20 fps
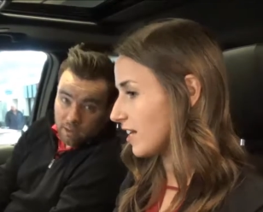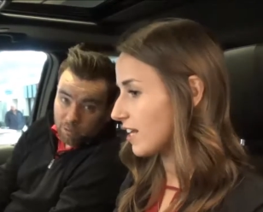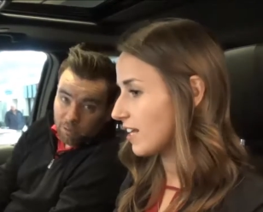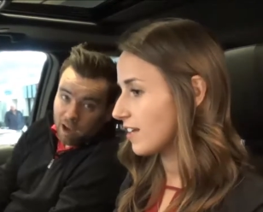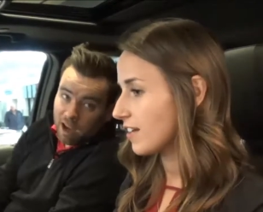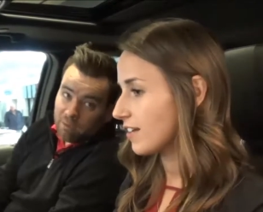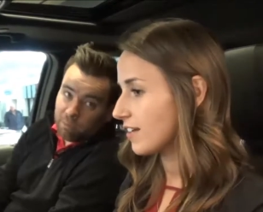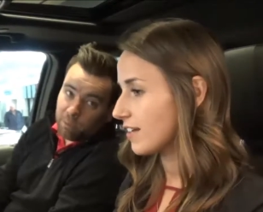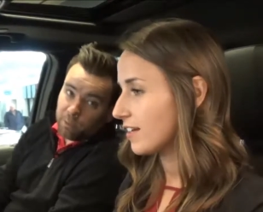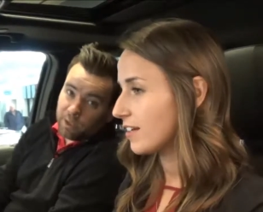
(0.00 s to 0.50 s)
Speaker 1: in a
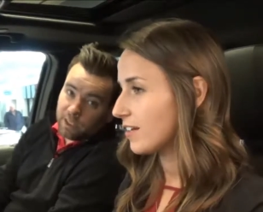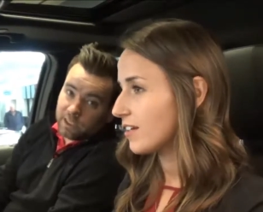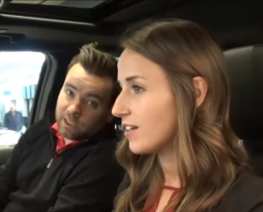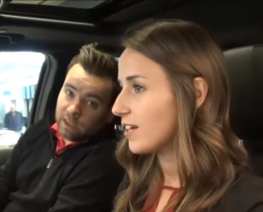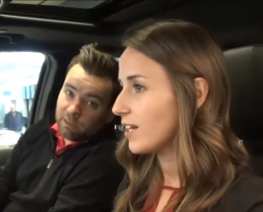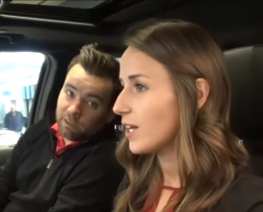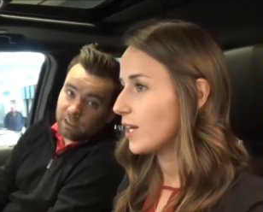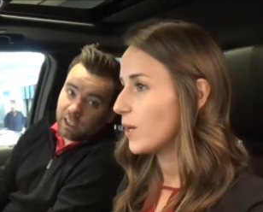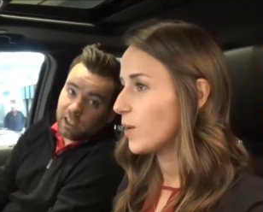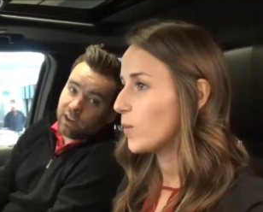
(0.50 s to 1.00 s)
five point
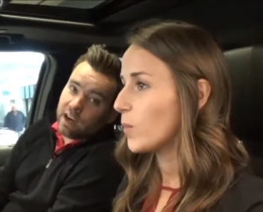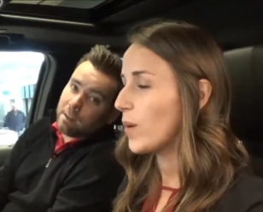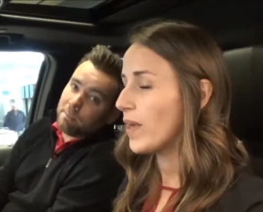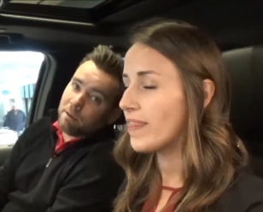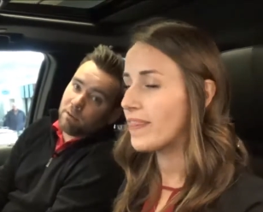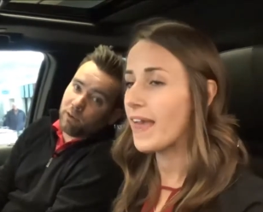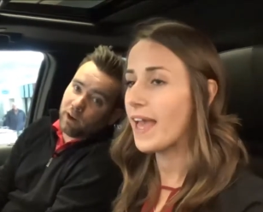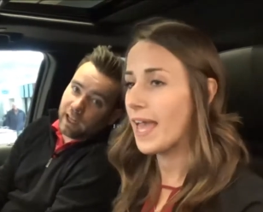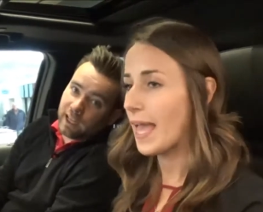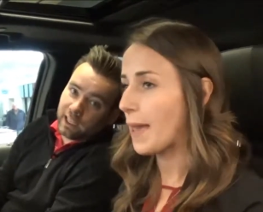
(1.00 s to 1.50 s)
seven liter Hemi
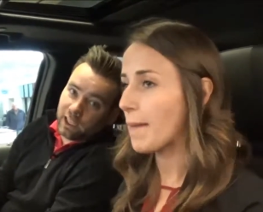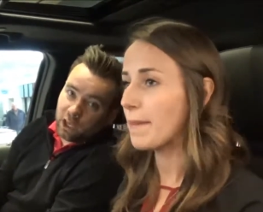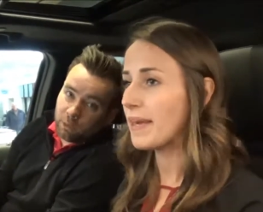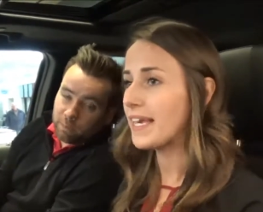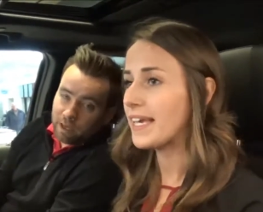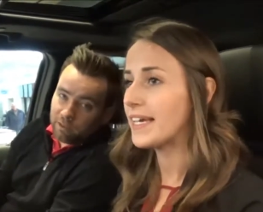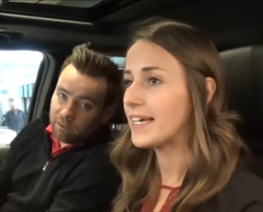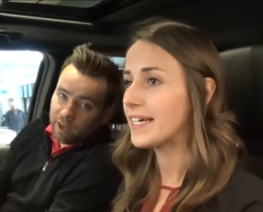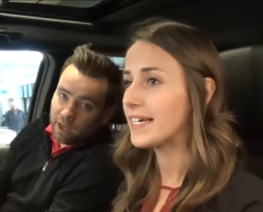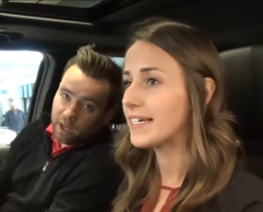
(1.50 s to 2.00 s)
for like a little
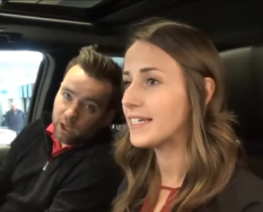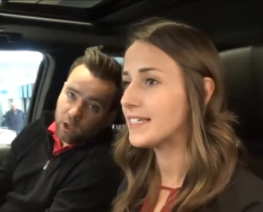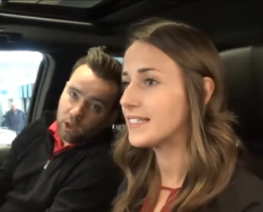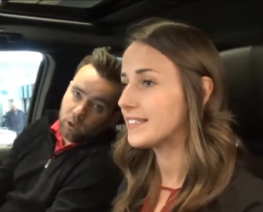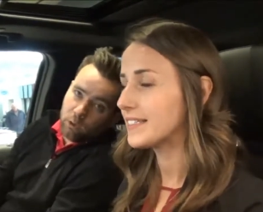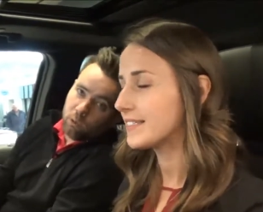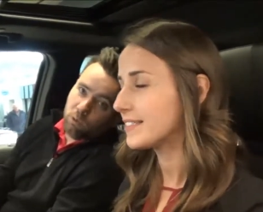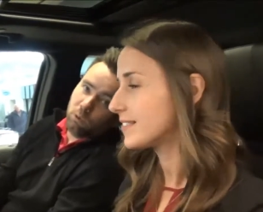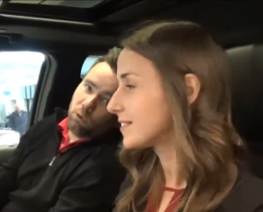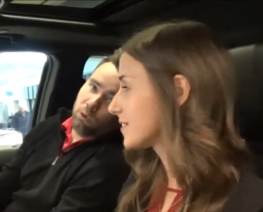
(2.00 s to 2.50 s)
bit of a
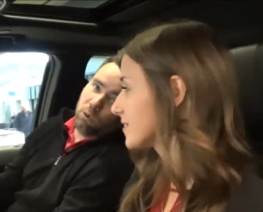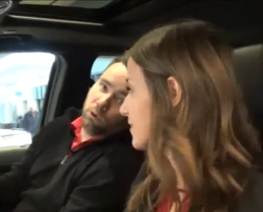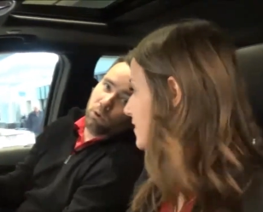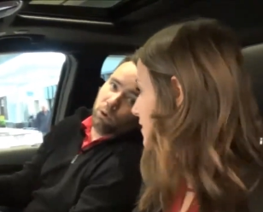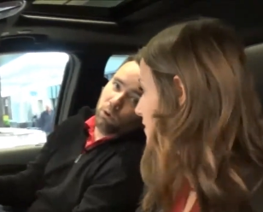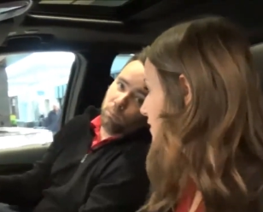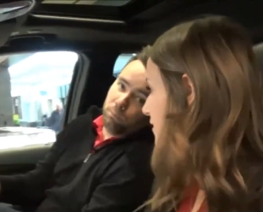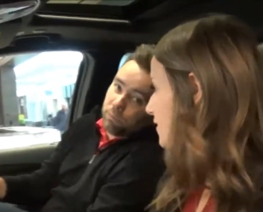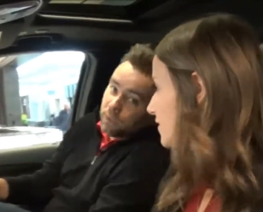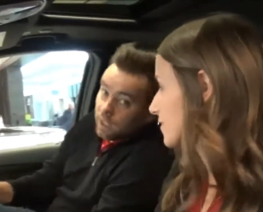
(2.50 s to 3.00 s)

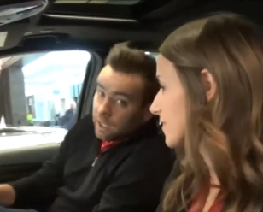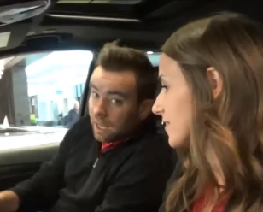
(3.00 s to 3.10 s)
whoop.